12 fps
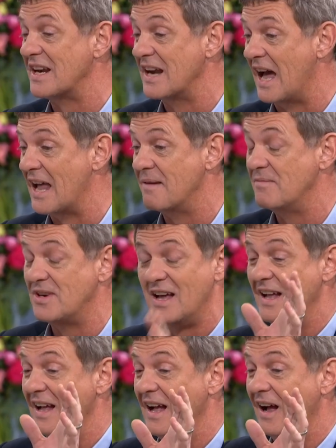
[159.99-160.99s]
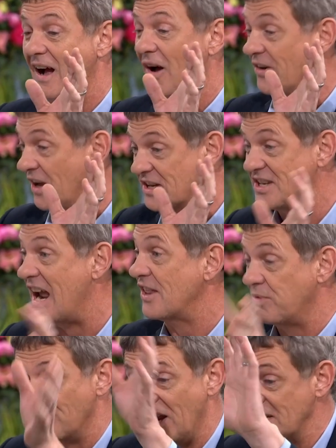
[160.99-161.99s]
named, on her death
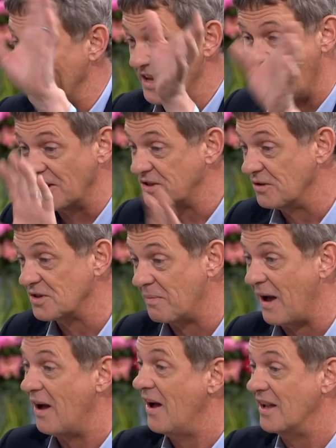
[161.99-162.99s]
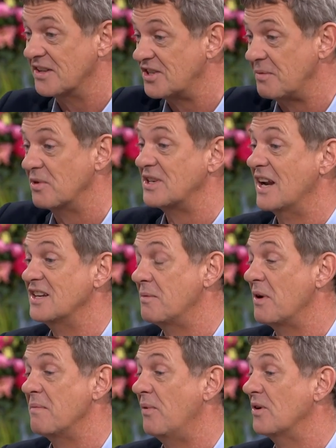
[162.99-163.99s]
were writing the articles about her and simultaneously
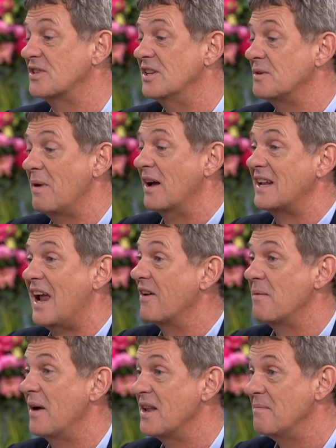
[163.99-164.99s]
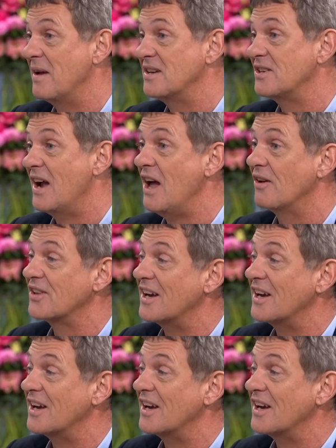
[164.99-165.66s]
putting boxes about caring about your mental health, and